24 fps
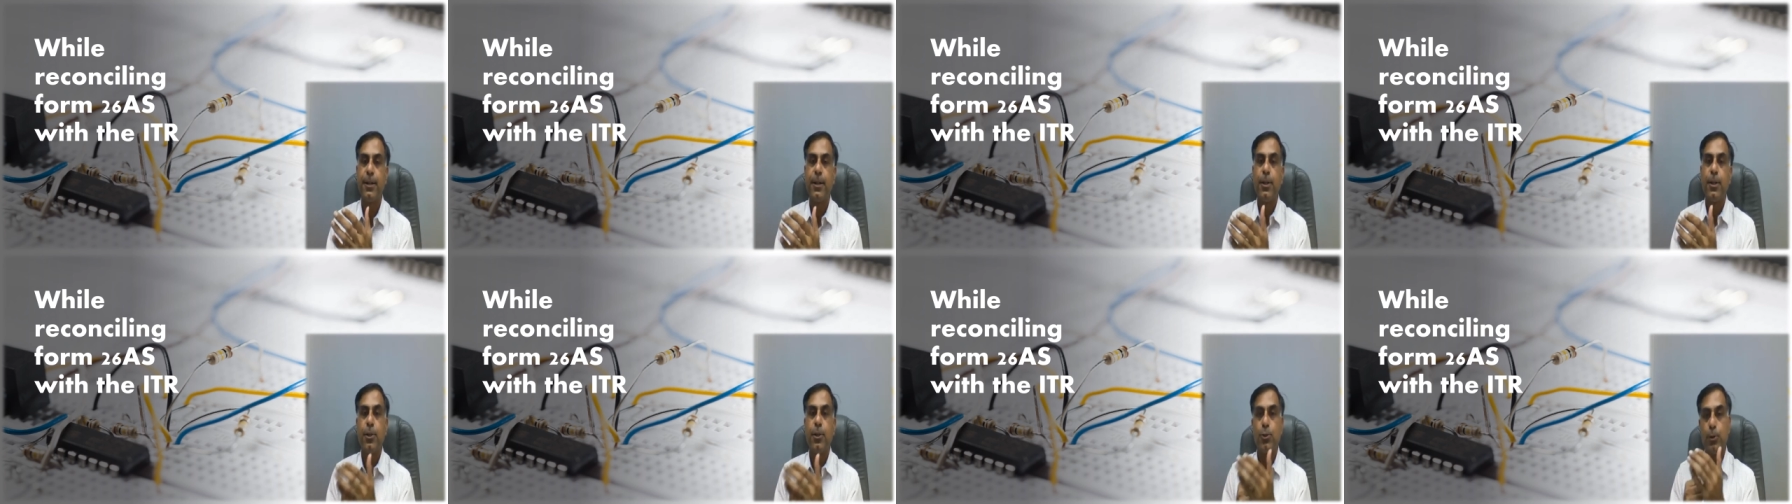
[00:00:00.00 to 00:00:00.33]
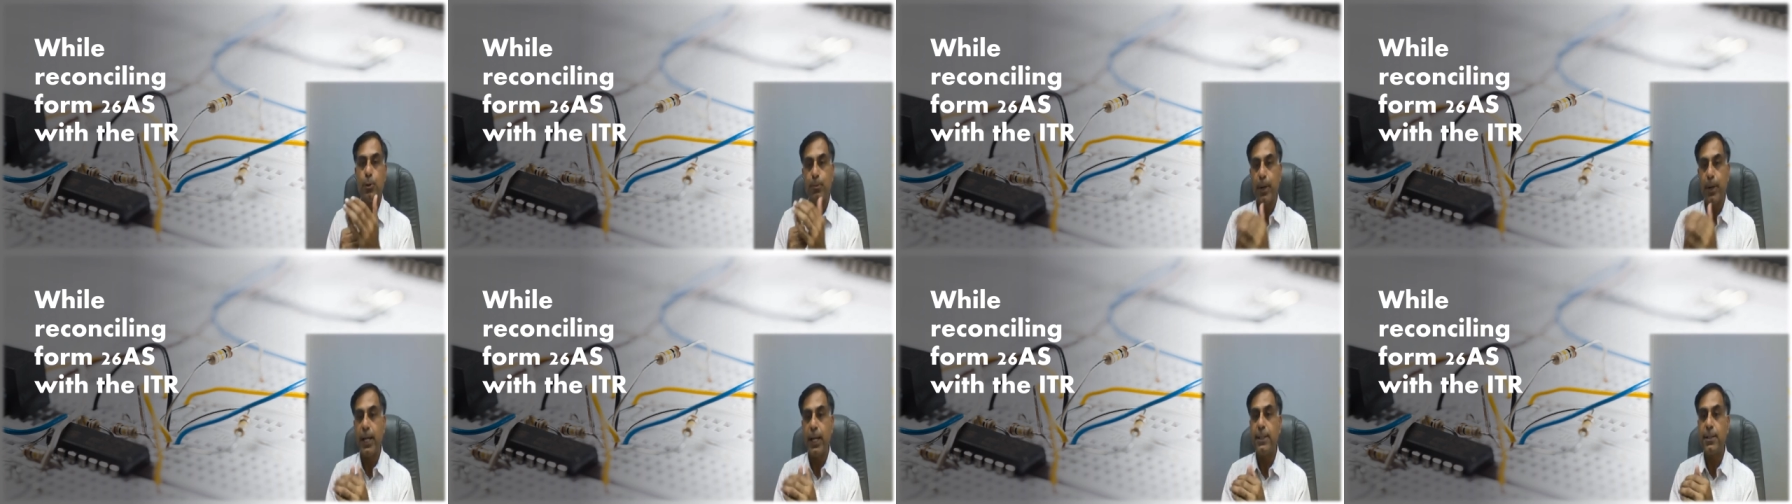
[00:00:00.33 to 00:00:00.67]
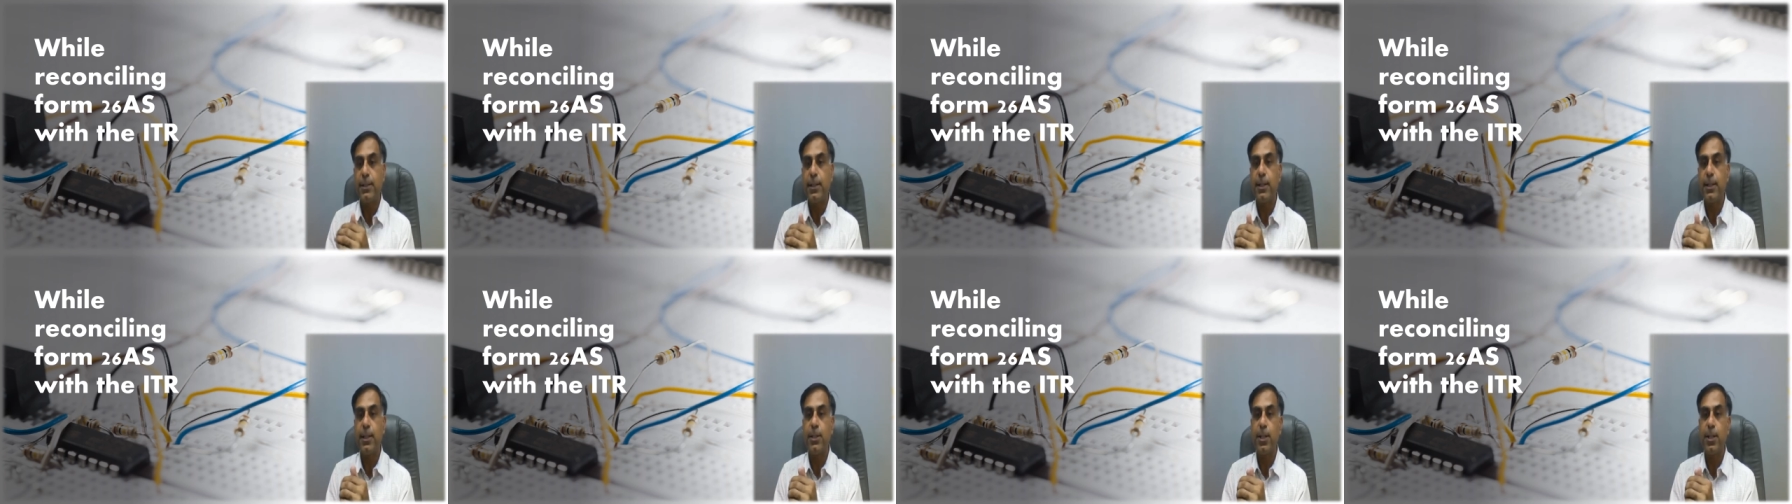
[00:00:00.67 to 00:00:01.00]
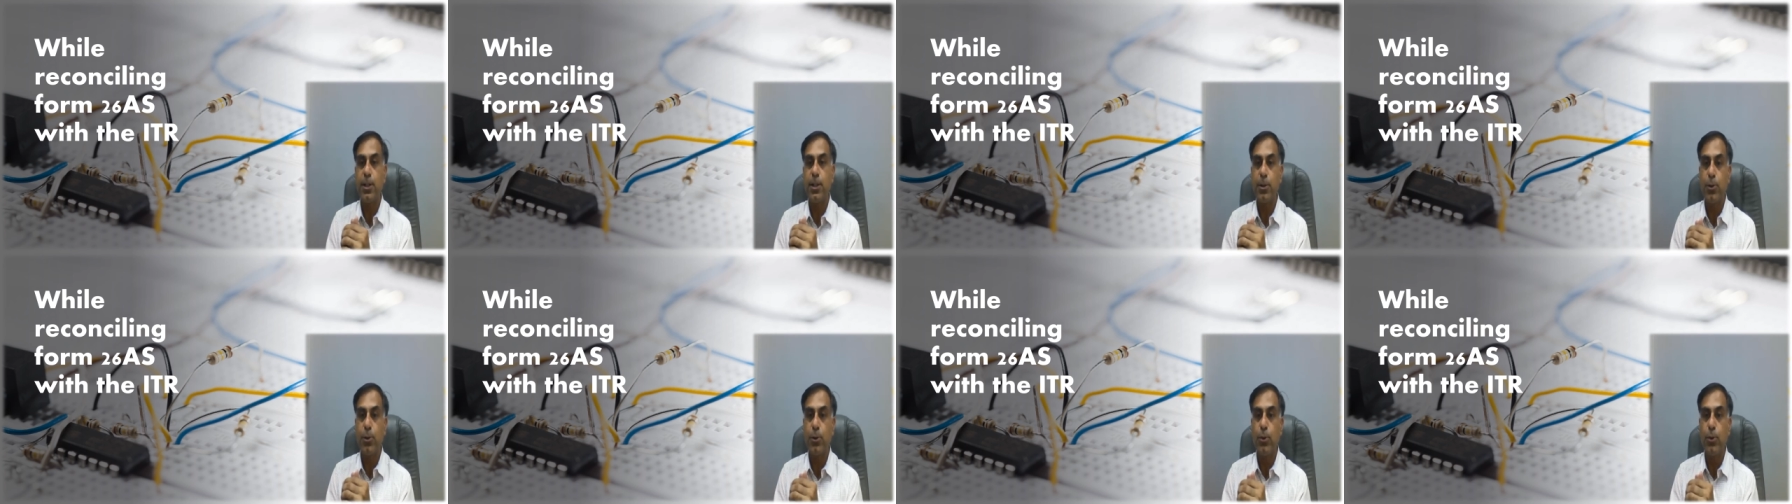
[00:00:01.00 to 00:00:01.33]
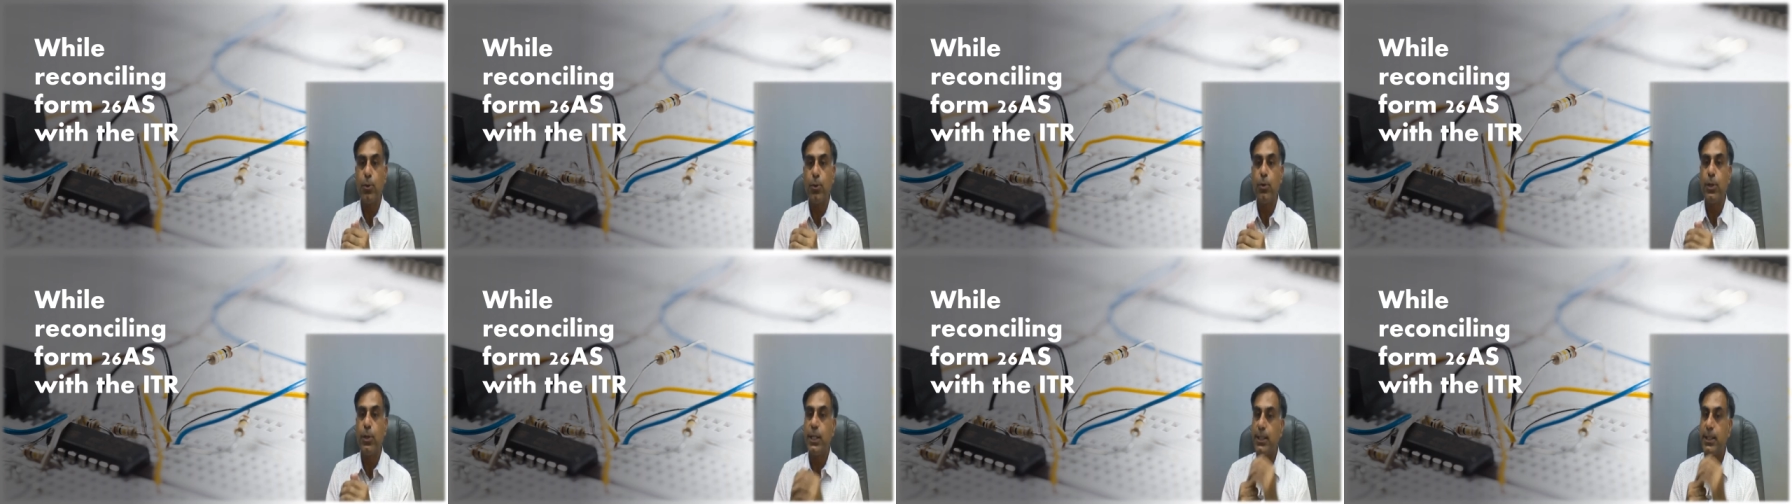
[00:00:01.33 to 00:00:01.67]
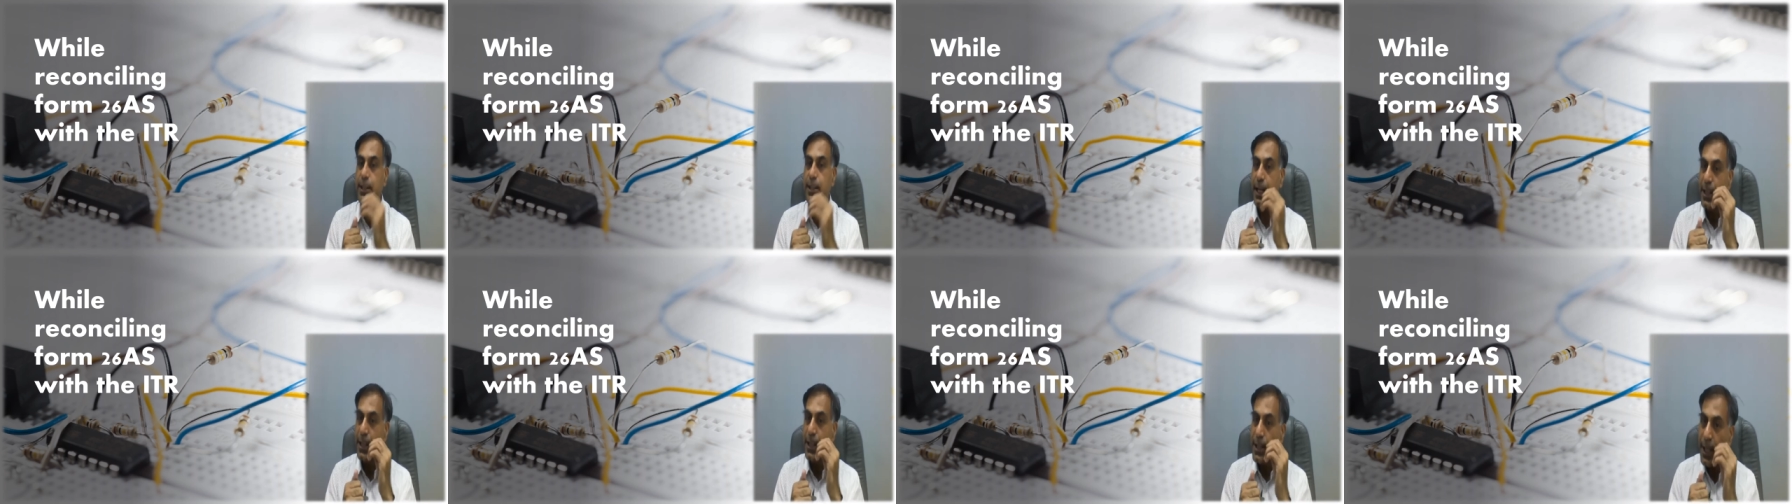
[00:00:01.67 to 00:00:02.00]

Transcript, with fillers: So my suggestion to you is